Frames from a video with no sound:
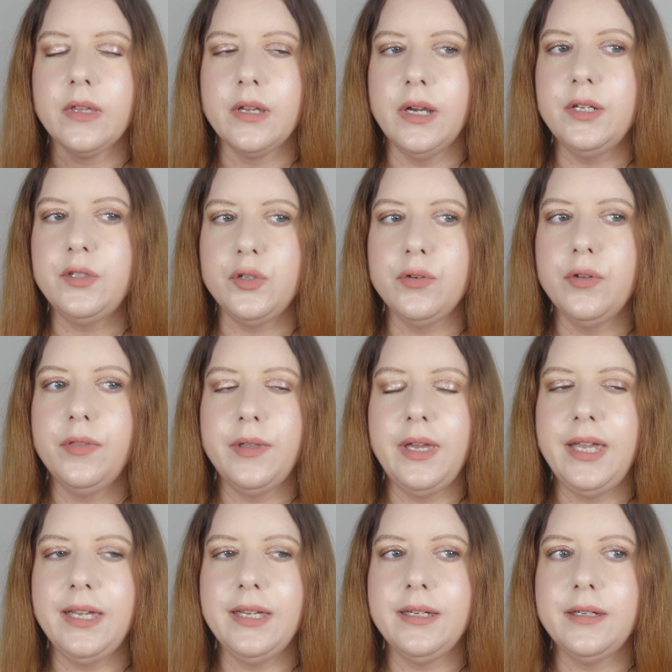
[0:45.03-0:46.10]
I do
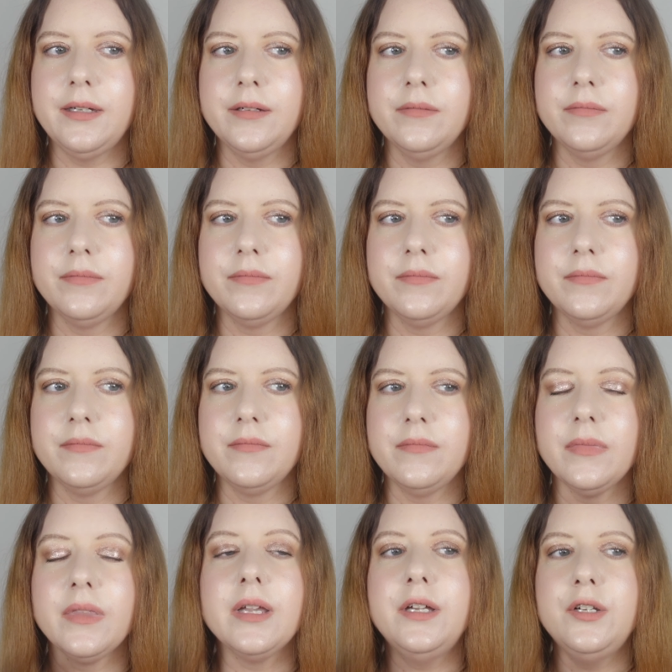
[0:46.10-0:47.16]
think
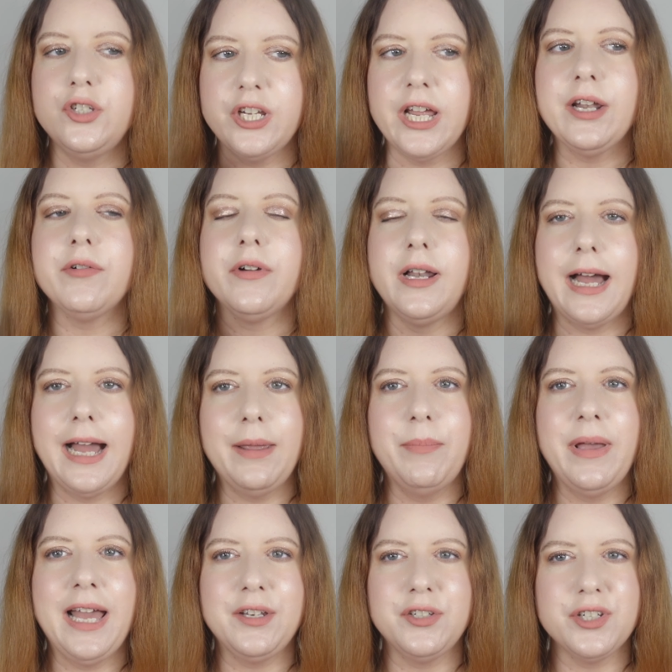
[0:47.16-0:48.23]
in general eye
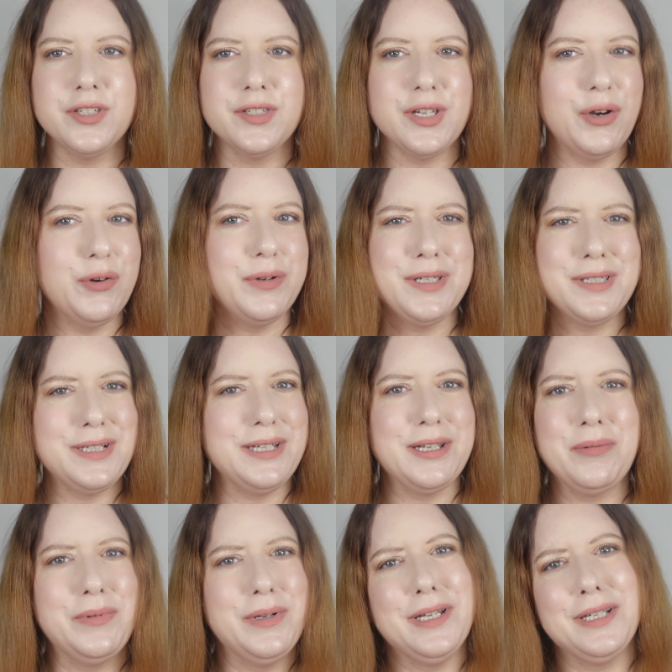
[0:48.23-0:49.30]
patches are always they're a little